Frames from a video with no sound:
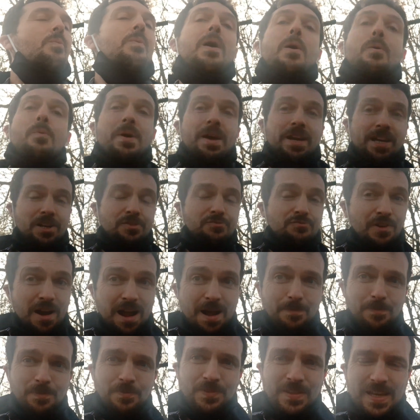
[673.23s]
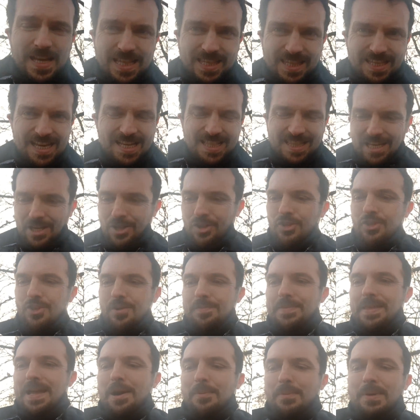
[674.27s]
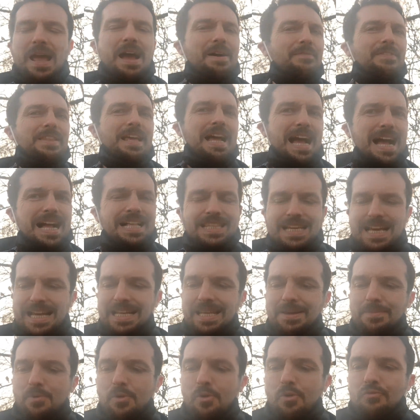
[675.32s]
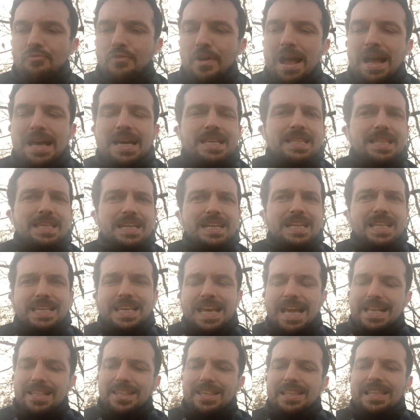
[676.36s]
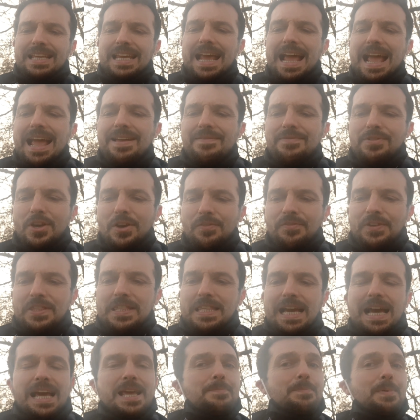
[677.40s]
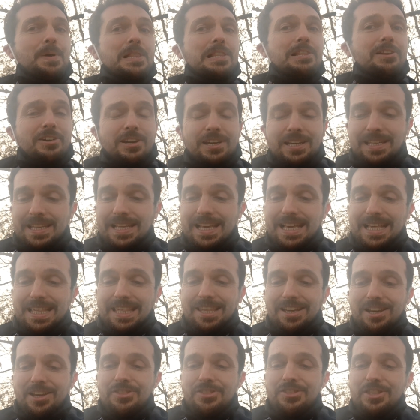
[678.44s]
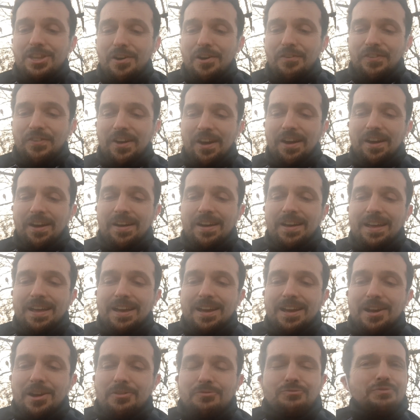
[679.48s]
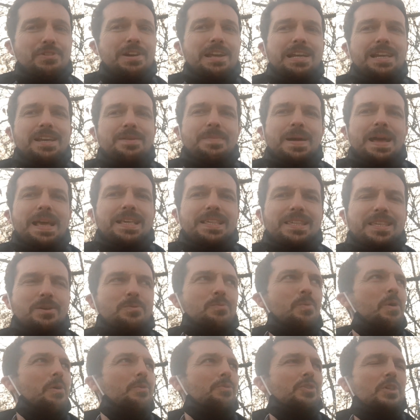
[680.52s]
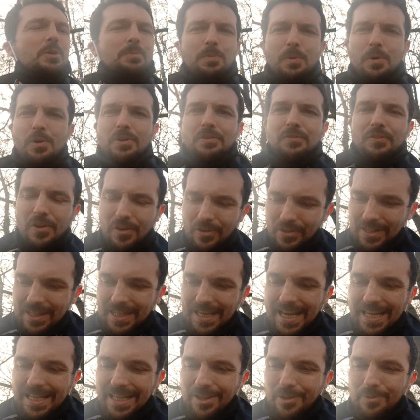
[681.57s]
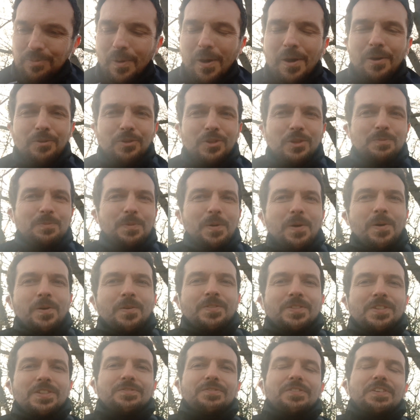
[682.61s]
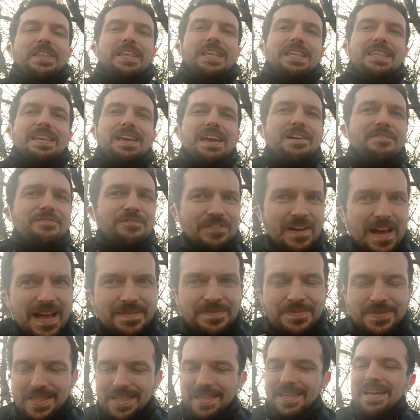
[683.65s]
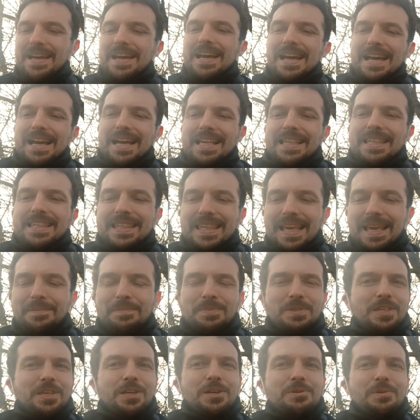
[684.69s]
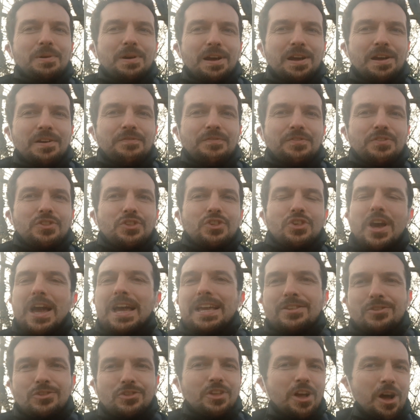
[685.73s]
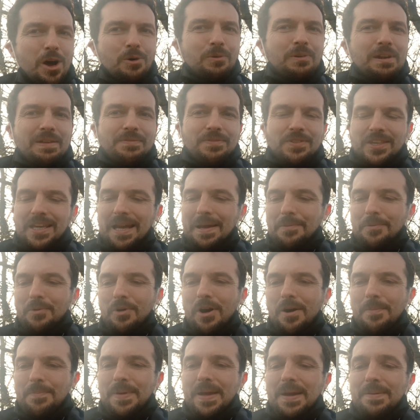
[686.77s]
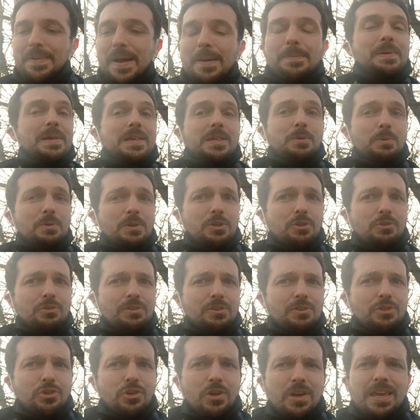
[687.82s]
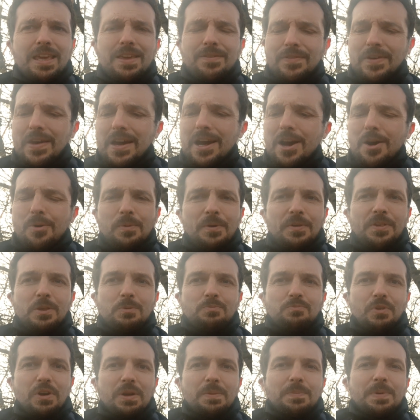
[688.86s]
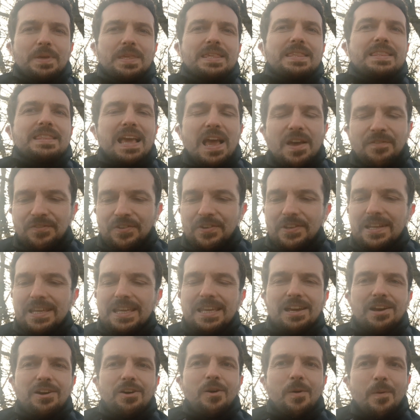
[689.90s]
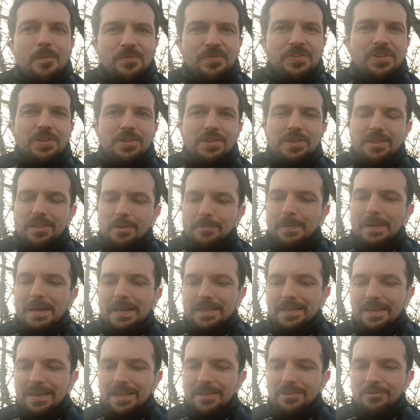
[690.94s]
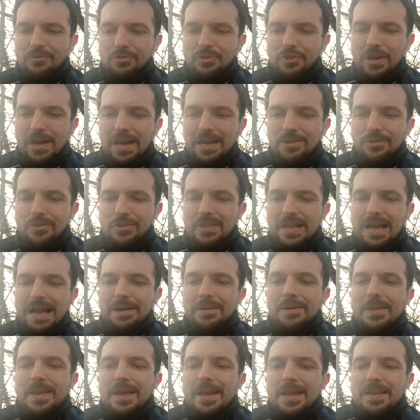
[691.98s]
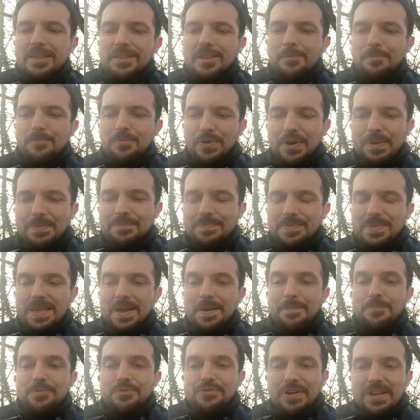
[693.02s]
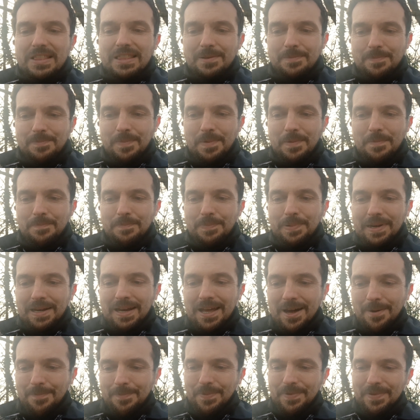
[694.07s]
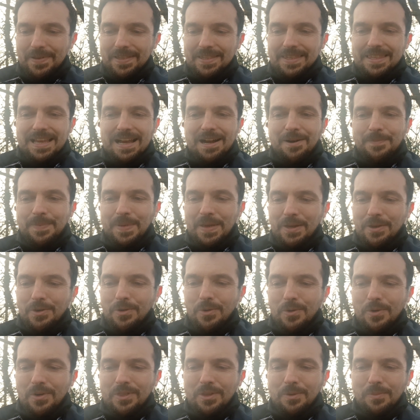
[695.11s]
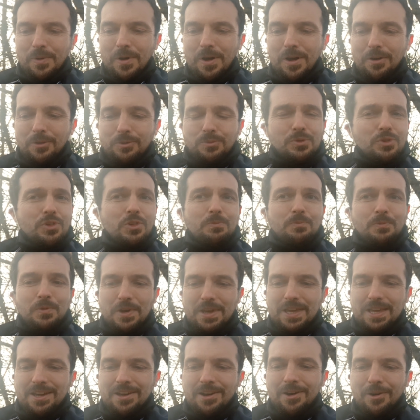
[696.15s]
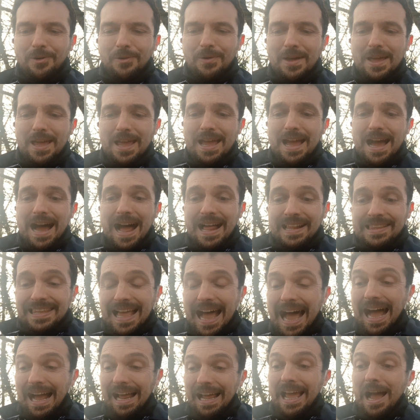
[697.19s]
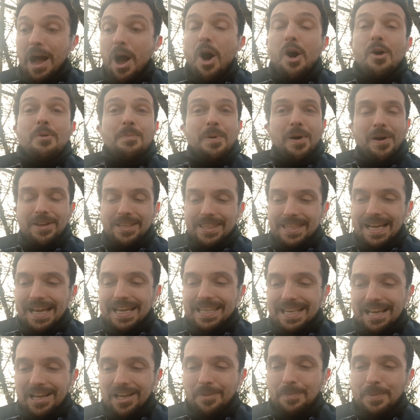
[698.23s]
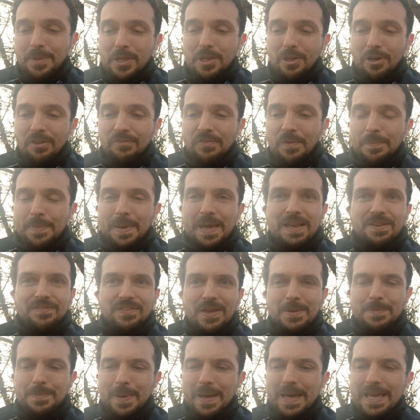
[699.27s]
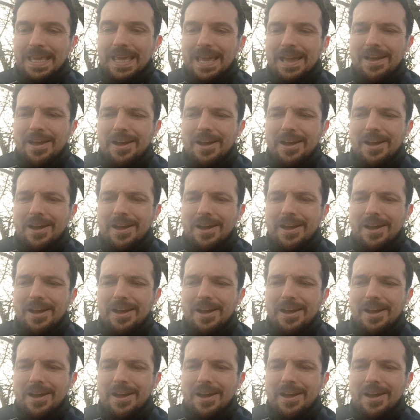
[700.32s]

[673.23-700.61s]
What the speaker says: Well, we're going to wrap this edition up now. We haven't had any more raids, and it's getting to the end of the day, but look at this, another really amazing wild spawn. I've got to say, these wild spawns for this event seem to have changed the whole landscape quite a bit. And maybe that's what they're trying to achieve with spring, but it's definitely obvious that there's been a seasonal change now. So print pull-up has now been caught in the wild, which is pretty cool. And that, oh my days, that could be solid for PvP.